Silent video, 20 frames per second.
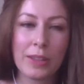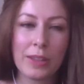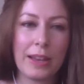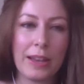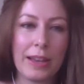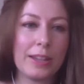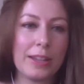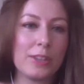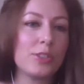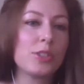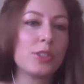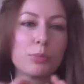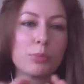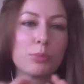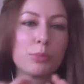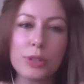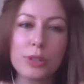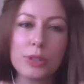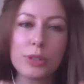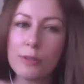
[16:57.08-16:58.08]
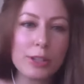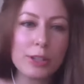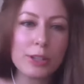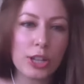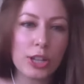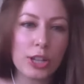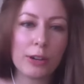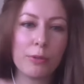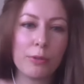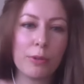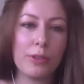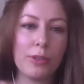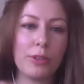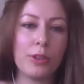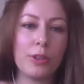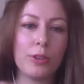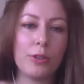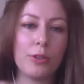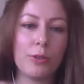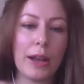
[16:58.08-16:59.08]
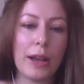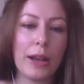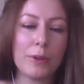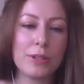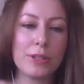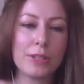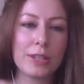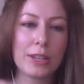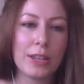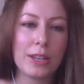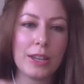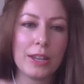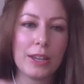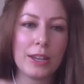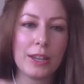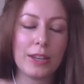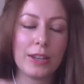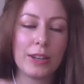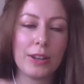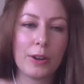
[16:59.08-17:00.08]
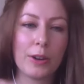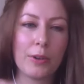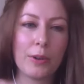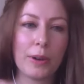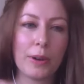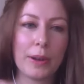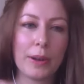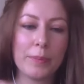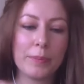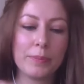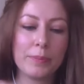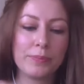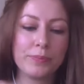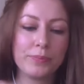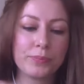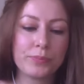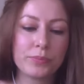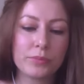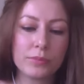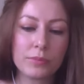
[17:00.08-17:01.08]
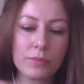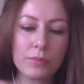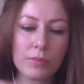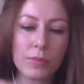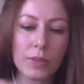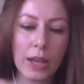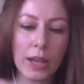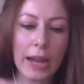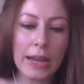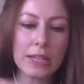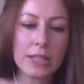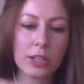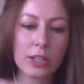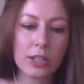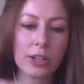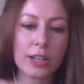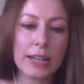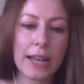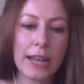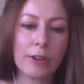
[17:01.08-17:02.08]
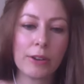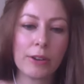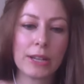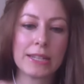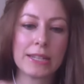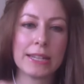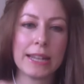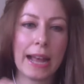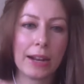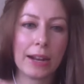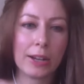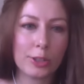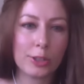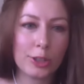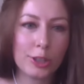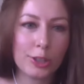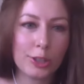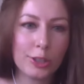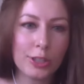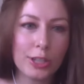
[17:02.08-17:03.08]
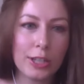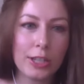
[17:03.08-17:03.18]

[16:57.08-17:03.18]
I can just briefly share with you. I was, you know, um, I started out as an actor.